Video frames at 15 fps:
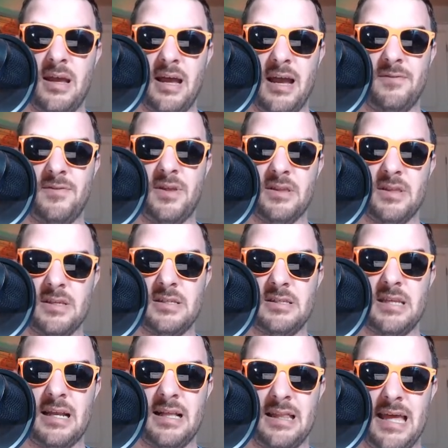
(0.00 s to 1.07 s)
I feel like this is
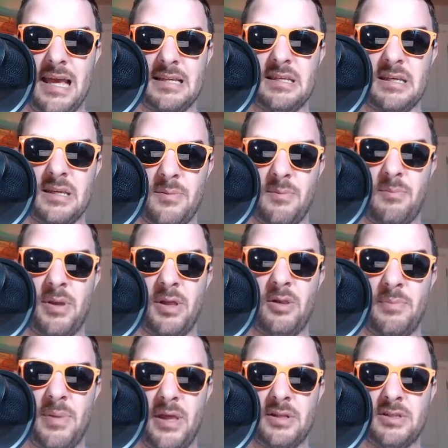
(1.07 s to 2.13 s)
a classic Bill
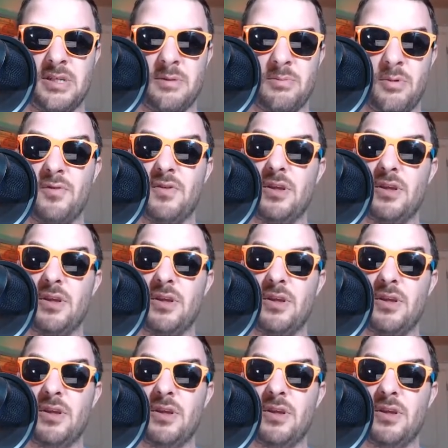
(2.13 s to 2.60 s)
Belichick move,